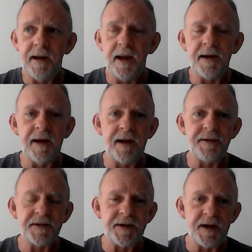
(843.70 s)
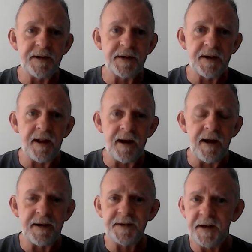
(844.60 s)
getting at the 6 o'clock.
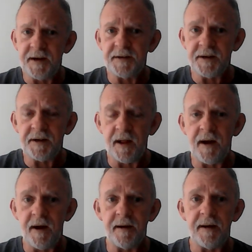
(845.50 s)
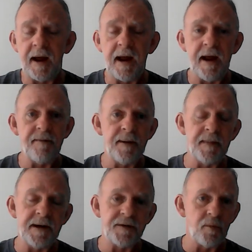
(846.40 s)
At 6 o'clock, I have him.
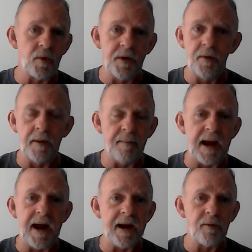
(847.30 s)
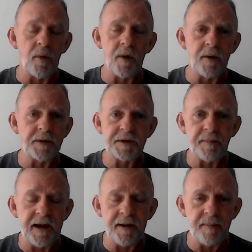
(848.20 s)
We're doing bag work,
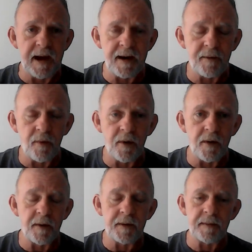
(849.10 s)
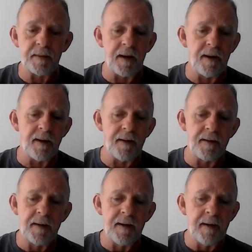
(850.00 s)
speed bag work,
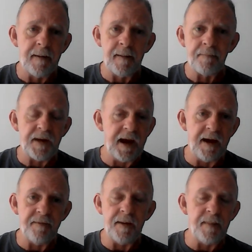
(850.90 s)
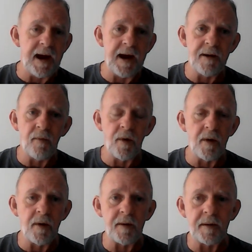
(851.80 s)
heavy bag
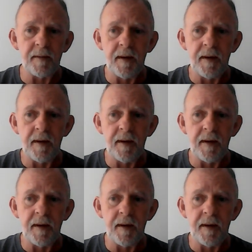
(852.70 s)
work,